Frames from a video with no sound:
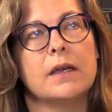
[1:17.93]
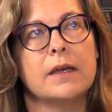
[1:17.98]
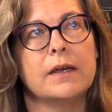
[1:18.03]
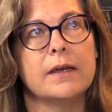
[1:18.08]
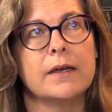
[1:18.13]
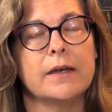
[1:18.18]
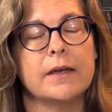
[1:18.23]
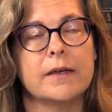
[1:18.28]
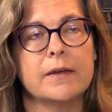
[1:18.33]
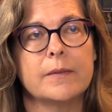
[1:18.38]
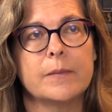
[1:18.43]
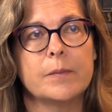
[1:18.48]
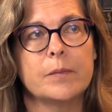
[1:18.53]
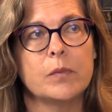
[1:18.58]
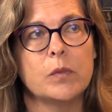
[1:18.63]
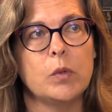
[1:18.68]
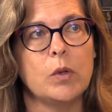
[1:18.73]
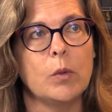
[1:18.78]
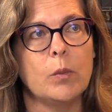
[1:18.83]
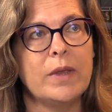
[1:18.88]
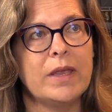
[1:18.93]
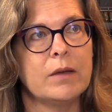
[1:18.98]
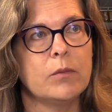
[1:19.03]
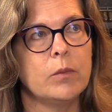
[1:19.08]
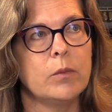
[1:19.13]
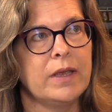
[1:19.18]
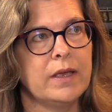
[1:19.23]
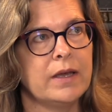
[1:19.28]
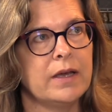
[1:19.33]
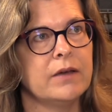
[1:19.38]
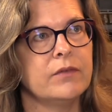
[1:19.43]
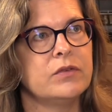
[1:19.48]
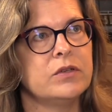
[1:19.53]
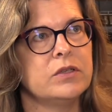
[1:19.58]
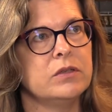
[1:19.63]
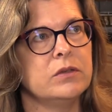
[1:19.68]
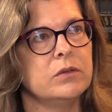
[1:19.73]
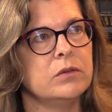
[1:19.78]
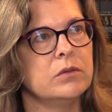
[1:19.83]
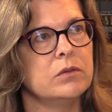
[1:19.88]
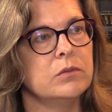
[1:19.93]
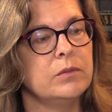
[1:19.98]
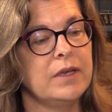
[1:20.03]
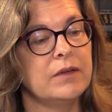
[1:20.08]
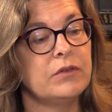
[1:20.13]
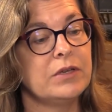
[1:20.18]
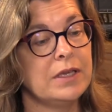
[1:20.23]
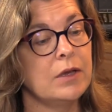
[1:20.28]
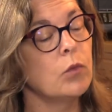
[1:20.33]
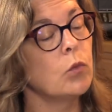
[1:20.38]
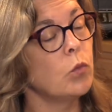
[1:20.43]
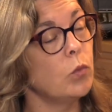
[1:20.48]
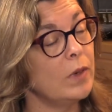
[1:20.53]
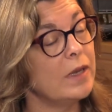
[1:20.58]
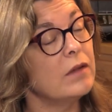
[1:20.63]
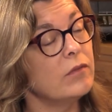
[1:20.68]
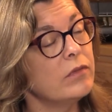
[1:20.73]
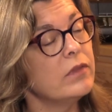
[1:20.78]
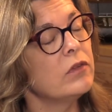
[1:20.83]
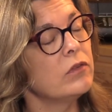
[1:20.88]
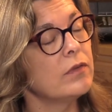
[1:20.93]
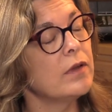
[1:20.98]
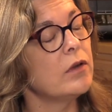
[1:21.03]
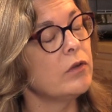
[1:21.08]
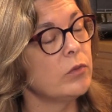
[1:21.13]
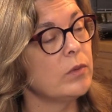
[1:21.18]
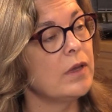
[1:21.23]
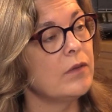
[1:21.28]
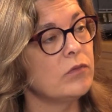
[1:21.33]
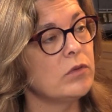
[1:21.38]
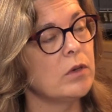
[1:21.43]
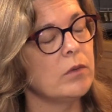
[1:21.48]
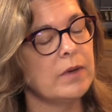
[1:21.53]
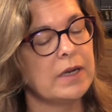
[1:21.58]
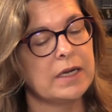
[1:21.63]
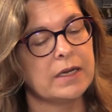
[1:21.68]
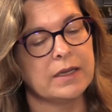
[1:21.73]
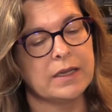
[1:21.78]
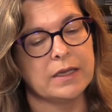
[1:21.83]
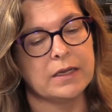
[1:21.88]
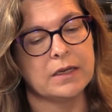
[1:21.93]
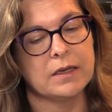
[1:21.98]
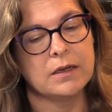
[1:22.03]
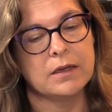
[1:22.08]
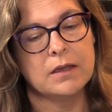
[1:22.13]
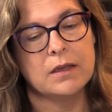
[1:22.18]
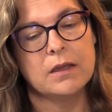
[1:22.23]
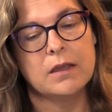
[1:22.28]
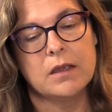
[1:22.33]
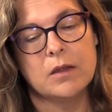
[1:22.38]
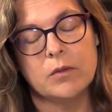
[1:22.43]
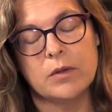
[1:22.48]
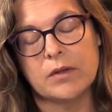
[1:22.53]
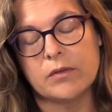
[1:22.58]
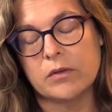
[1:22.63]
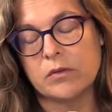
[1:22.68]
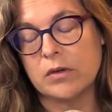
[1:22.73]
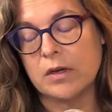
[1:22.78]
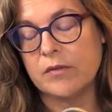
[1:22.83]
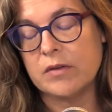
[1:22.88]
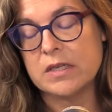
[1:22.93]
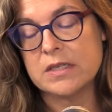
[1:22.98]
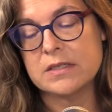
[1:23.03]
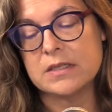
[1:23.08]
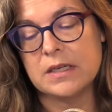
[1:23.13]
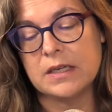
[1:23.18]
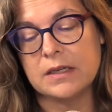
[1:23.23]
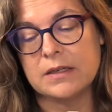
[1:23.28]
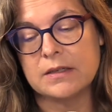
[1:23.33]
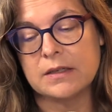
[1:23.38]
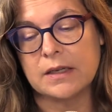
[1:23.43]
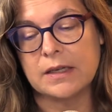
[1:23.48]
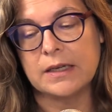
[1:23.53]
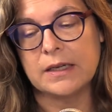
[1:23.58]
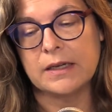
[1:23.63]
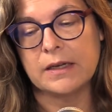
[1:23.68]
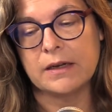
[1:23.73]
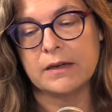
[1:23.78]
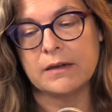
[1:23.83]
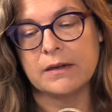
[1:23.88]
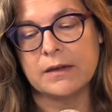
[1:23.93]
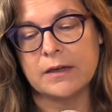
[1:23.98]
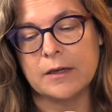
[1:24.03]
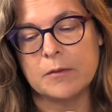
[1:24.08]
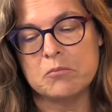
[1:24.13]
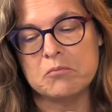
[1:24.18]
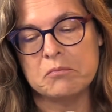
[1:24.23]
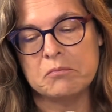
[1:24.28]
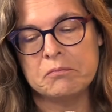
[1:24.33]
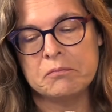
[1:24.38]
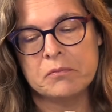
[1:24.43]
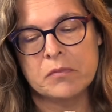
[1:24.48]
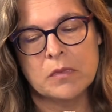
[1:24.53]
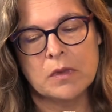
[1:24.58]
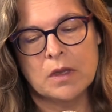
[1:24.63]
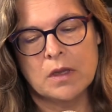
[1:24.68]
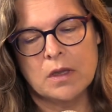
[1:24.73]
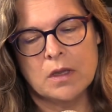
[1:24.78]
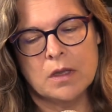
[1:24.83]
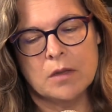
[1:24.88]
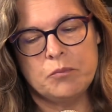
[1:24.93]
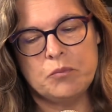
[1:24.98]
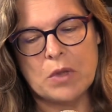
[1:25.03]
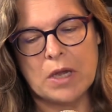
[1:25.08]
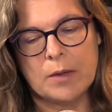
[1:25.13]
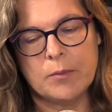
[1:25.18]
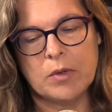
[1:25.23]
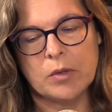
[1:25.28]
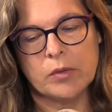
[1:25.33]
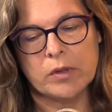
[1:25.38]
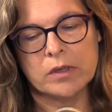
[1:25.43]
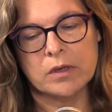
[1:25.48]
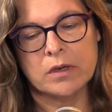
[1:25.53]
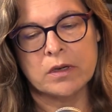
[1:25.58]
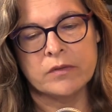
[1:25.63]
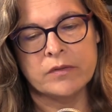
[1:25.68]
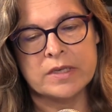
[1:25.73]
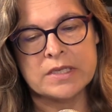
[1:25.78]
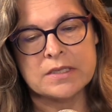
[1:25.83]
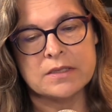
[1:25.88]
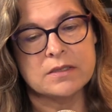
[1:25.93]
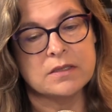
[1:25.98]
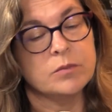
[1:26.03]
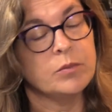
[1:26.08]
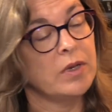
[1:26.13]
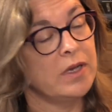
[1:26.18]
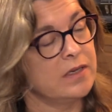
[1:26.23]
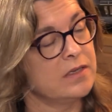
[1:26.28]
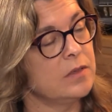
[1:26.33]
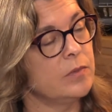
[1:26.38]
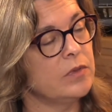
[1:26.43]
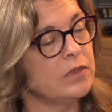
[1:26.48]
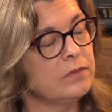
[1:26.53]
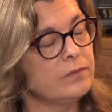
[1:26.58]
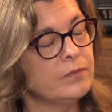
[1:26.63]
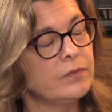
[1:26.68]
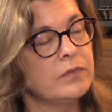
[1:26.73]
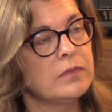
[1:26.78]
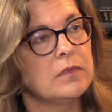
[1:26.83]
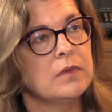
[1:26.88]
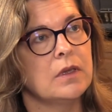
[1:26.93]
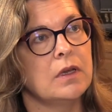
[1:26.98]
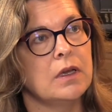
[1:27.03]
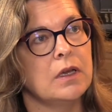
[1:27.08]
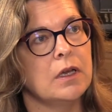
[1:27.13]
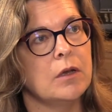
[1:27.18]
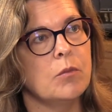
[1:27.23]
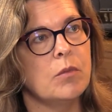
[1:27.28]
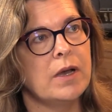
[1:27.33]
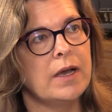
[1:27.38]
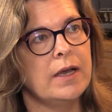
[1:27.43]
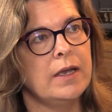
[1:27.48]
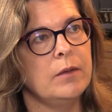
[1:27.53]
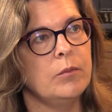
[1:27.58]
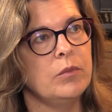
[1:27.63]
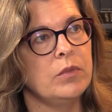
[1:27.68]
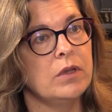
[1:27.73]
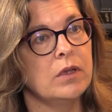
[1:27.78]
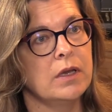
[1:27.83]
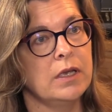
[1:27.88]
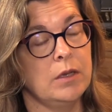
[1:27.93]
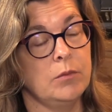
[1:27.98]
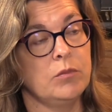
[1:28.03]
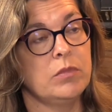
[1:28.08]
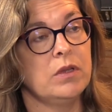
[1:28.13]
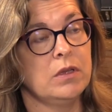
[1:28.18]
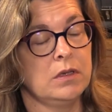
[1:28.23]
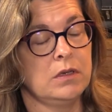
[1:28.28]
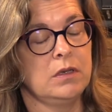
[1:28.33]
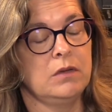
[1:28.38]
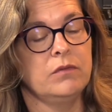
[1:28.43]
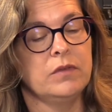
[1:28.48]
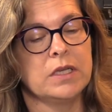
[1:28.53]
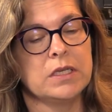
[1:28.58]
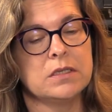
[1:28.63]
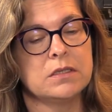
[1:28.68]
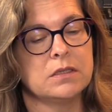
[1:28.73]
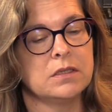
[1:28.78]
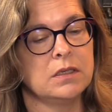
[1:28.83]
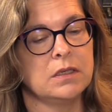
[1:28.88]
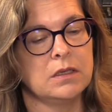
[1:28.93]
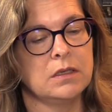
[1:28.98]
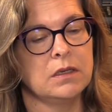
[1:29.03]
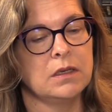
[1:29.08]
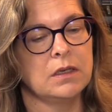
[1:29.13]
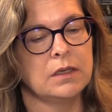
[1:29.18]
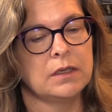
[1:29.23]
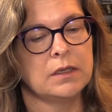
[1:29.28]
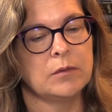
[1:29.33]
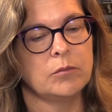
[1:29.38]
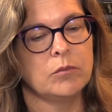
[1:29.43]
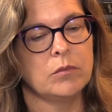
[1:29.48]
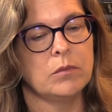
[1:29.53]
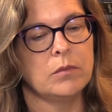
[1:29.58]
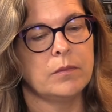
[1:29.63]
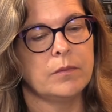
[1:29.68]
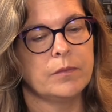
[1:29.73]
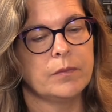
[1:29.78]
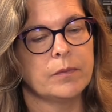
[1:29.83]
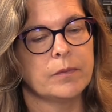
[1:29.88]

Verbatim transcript: Uh, you know, we ha- we have to we have to get rid of this virus. We have to eradicate have to drive it. it. extinct. Yeah. We have to drive it extinct, and I'm no longer convinced this is possible. Um, I'm I am convinced, and um,